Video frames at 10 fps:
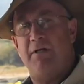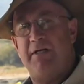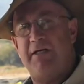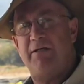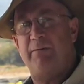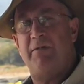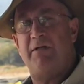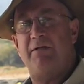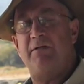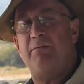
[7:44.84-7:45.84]
Teach them
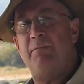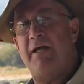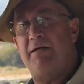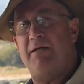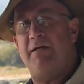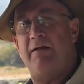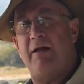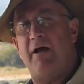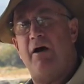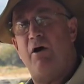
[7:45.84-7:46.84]
this. This makes it
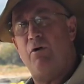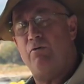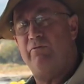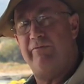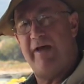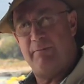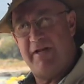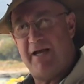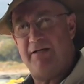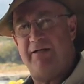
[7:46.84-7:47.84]
a whole
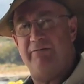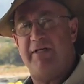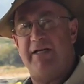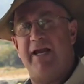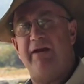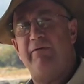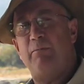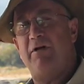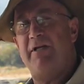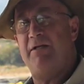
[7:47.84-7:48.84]
family activity.
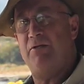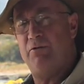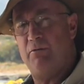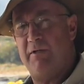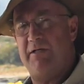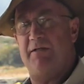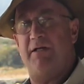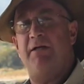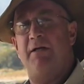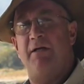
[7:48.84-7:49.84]
Everybody enjoys
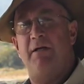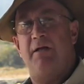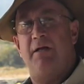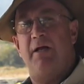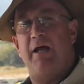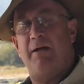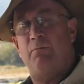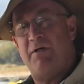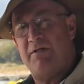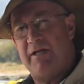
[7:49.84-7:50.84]
it. And
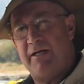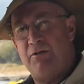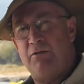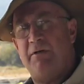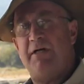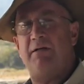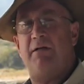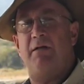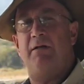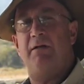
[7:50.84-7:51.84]
once they enjoy it,
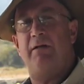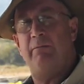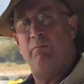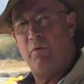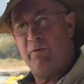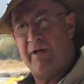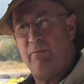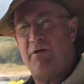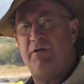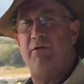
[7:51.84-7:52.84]
the more they
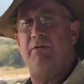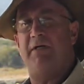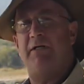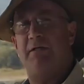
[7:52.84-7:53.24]
want to do it.